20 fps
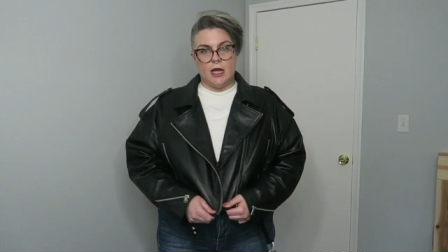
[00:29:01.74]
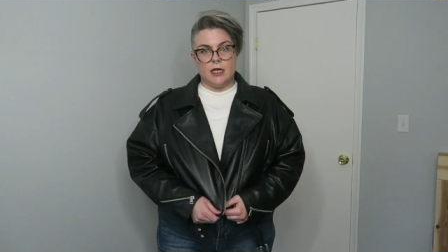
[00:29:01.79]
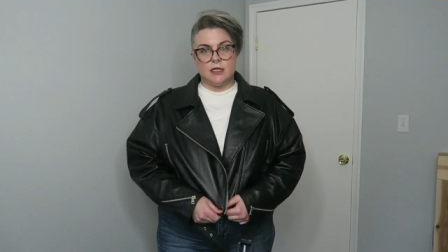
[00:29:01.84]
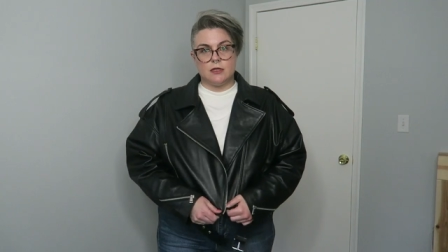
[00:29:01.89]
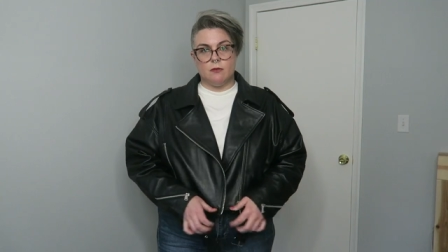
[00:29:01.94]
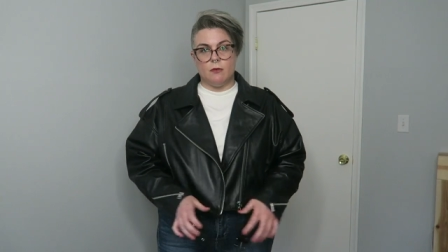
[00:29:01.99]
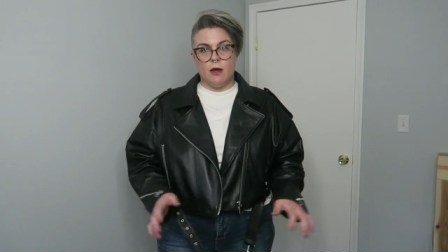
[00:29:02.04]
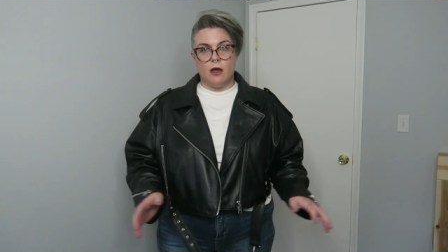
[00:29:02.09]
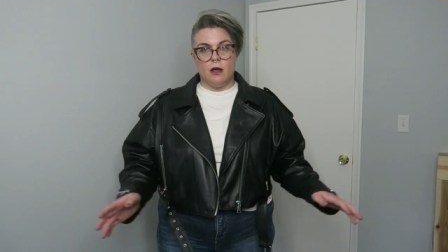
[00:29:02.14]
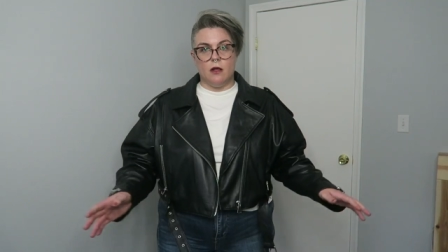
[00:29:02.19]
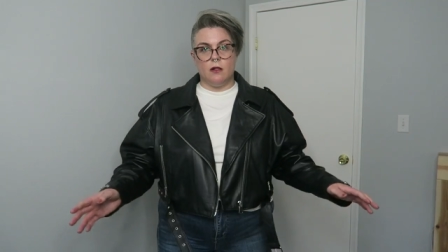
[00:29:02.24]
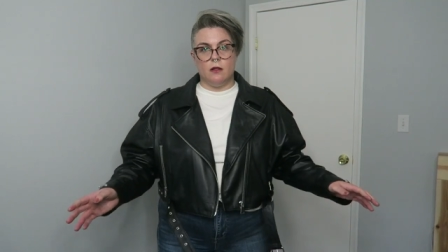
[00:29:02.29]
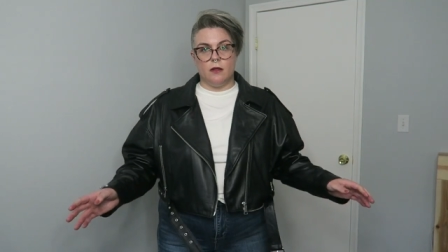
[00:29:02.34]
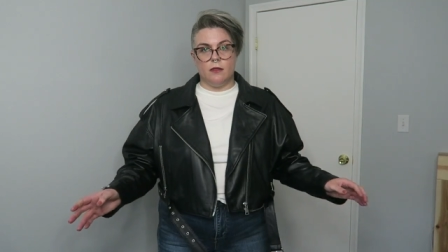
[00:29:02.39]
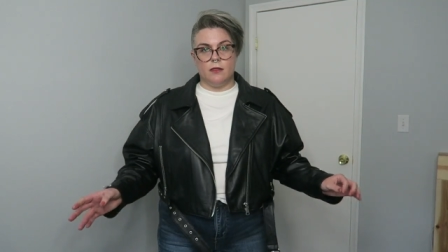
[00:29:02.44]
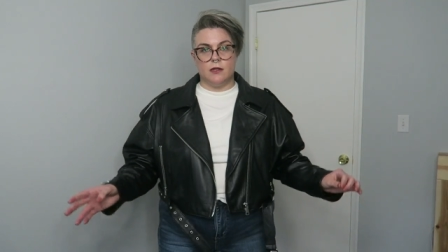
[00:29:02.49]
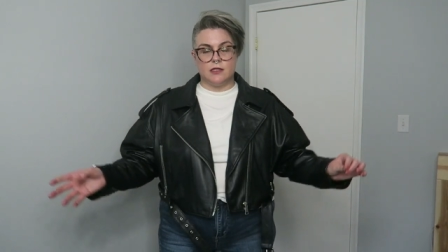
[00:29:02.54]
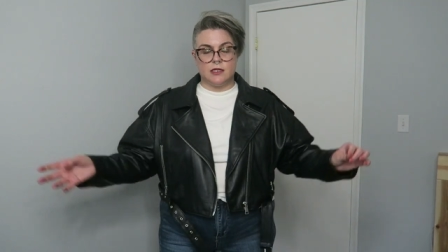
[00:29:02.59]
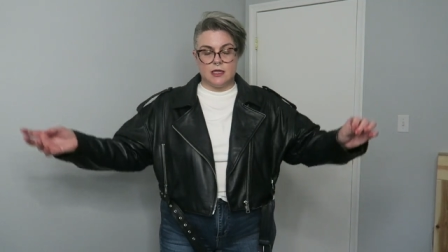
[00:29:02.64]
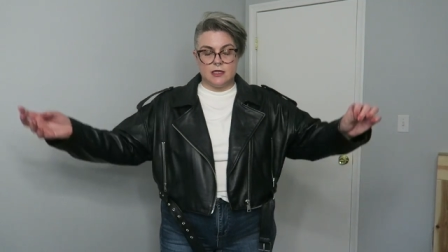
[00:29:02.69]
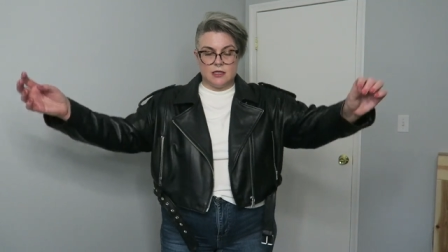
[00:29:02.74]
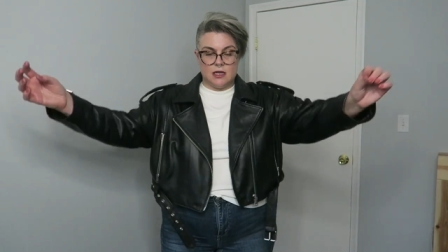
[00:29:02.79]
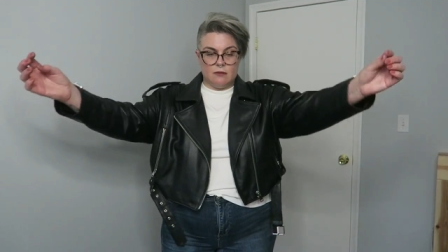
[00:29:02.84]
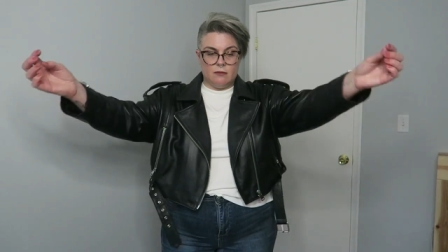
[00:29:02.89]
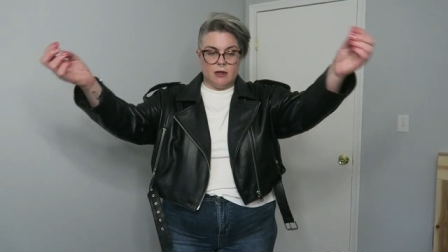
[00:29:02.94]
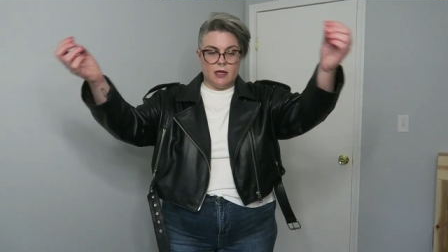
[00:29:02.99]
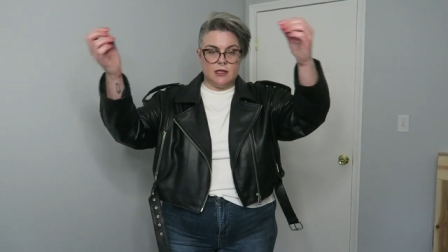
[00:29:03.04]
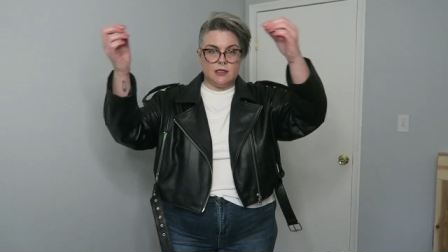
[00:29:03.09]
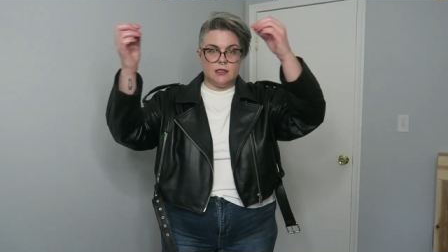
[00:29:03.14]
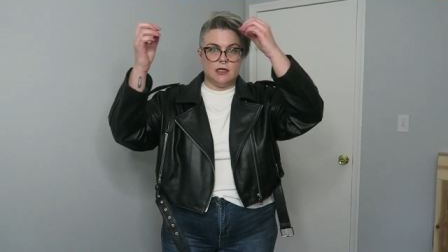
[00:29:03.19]
as well in the
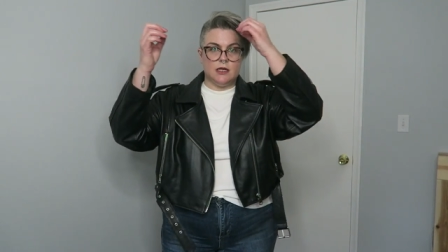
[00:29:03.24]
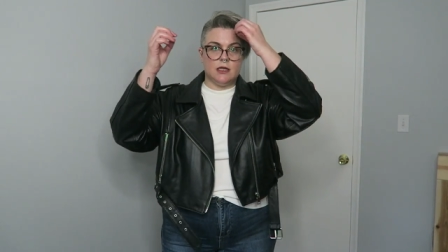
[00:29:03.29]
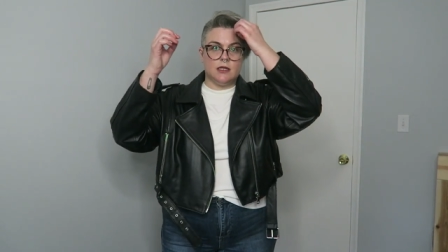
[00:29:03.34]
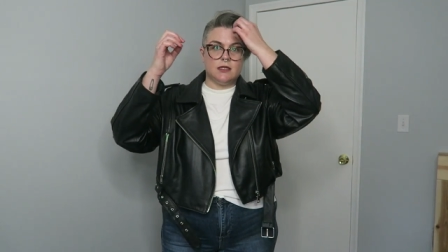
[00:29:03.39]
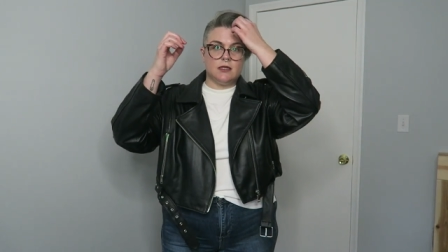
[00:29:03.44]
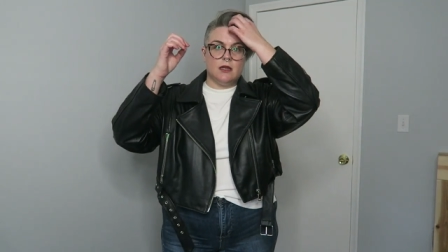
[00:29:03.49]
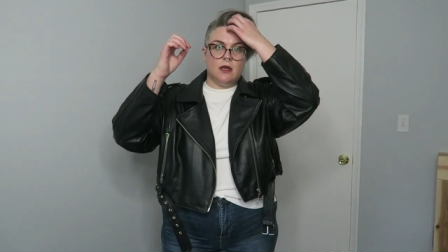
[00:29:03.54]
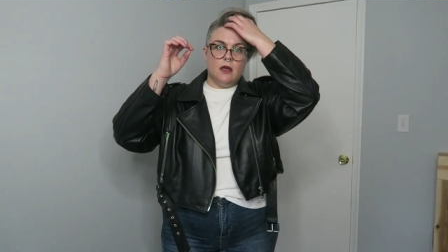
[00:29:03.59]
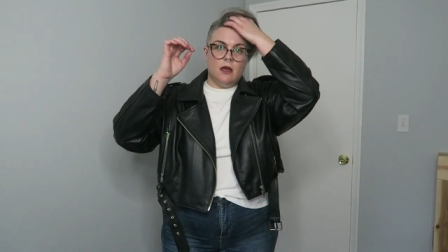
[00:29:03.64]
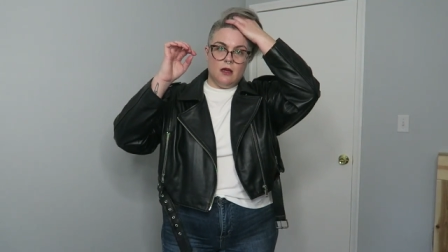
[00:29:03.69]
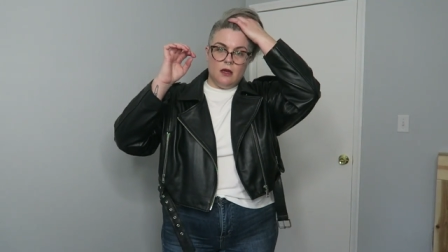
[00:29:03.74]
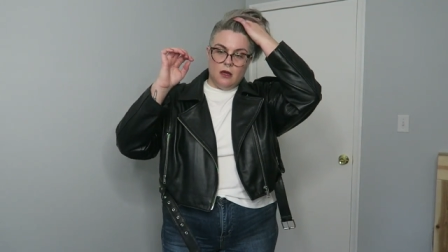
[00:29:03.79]
testing basics.